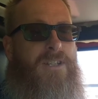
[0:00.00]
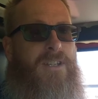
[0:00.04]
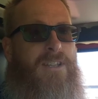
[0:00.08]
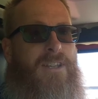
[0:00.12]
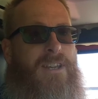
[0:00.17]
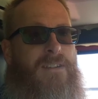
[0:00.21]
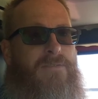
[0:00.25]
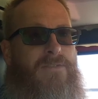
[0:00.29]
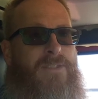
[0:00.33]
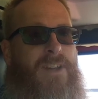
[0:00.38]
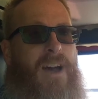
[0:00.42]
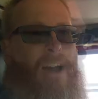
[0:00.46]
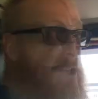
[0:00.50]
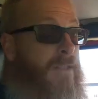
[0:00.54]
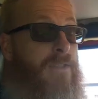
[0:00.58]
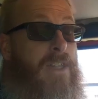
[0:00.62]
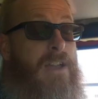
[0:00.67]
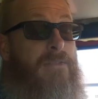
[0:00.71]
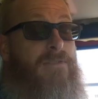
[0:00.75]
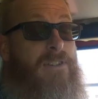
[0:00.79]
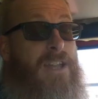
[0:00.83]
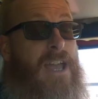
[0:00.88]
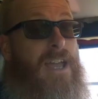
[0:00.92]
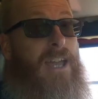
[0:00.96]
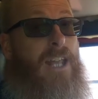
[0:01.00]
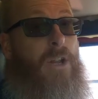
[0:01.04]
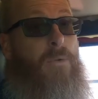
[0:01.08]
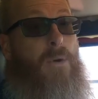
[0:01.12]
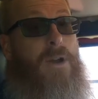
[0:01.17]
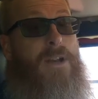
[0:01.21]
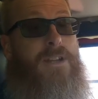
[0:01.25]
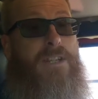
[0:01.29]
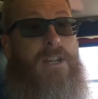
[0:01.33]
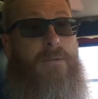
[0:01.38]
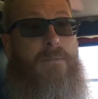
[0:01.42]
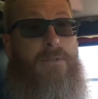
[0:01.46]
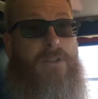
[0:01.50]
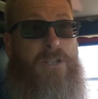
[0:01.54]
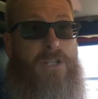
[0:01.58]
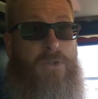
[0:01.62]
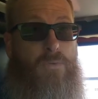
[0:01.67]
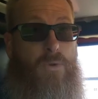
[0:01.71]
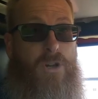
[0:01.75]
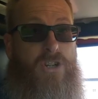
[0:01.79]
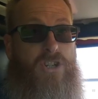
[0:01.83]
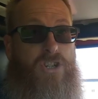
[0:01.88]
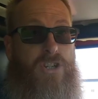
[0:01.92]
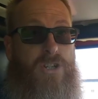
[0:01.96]
they've done, they've taken away some of the
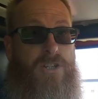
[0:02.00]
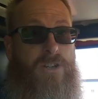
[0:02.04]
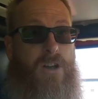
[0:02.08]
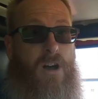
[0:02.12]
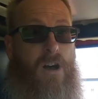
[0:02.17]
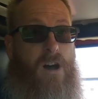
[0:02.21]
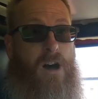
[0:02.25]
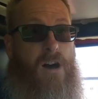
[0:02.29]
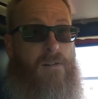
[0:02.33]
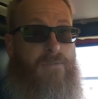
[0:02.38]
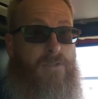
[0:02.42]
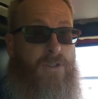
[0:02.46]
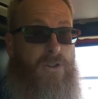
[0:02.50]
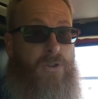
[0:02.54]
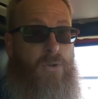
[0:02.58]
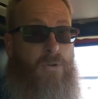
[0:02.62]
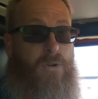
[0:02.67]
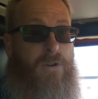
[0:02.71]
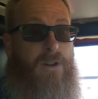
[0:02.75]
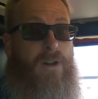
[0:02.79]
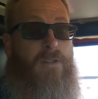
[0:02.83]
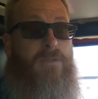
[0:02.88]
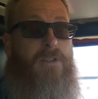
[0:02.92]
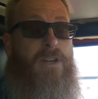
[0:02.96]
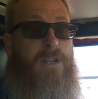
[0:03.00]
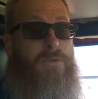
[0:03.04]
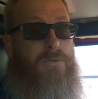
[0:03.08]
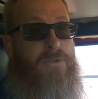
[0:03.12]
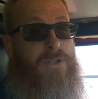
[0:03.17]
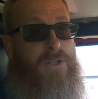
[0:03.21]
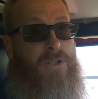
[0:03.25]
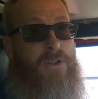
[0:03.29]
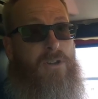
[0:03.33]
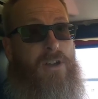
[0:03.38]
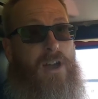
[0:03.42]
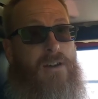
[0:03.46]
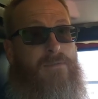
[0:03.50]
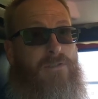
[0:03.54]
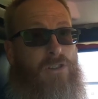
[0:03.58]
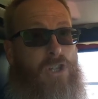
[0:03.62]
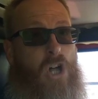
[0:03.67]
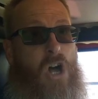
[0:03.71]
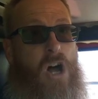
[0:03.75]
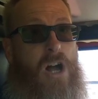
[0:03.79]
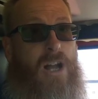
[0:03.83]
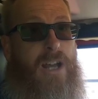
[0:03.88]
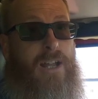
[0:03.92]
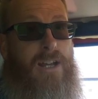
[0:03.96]
switches off the door. Now, these ones still have
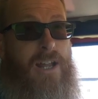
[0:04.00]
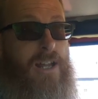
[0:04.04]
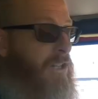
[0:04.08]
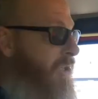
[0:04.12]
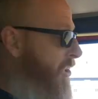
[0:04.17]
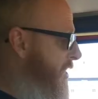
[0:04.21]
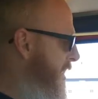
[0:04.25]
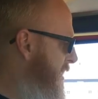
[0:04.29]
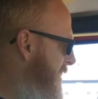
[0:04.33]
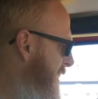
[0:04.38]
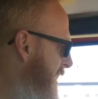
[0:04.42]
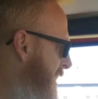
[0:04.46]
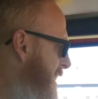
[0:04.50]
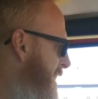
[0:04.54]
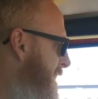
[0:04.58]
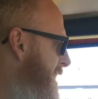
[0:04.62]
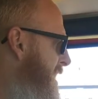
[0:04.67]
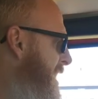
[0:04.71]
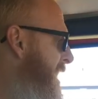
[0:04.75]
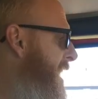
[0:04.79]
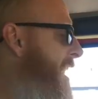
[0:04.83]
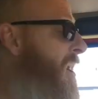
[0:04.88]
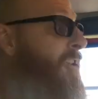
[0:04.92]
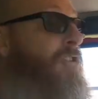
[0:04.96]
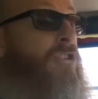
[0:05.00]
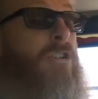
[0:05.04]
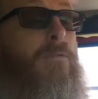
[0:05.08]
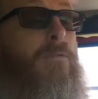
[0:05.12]
lock and unlock and your